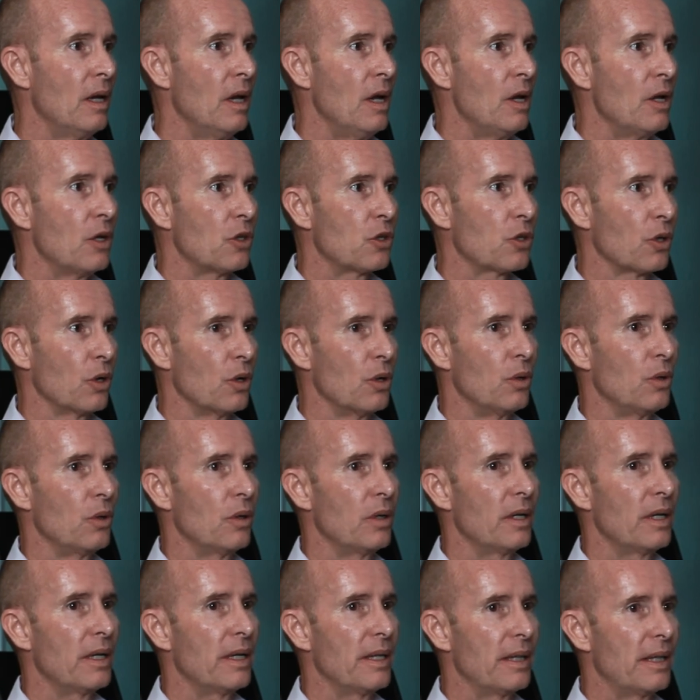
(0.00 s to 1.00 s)
So
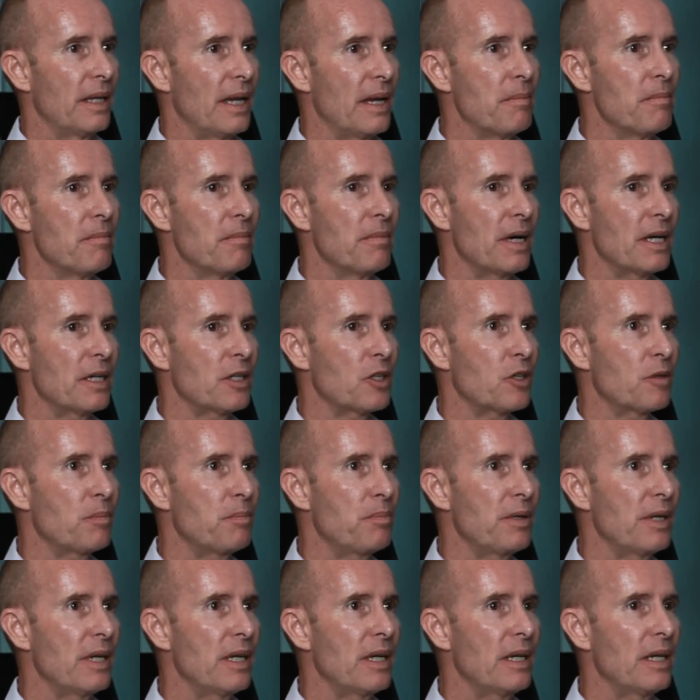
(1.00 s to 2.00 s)
there must
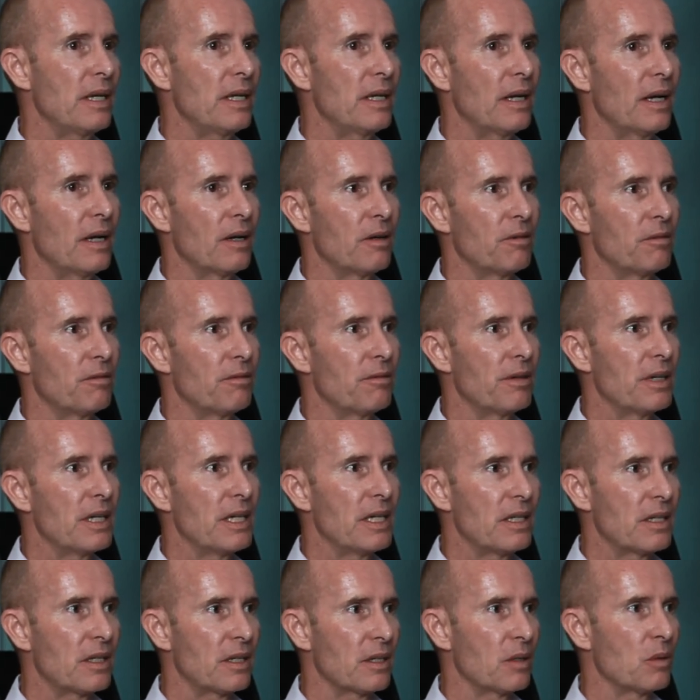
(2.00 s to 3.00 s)
be a
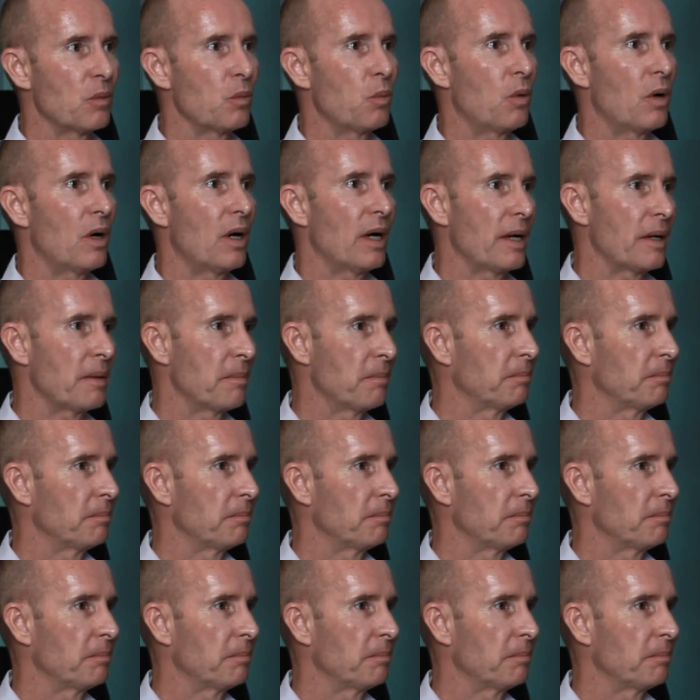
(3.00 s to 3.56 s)
reason why.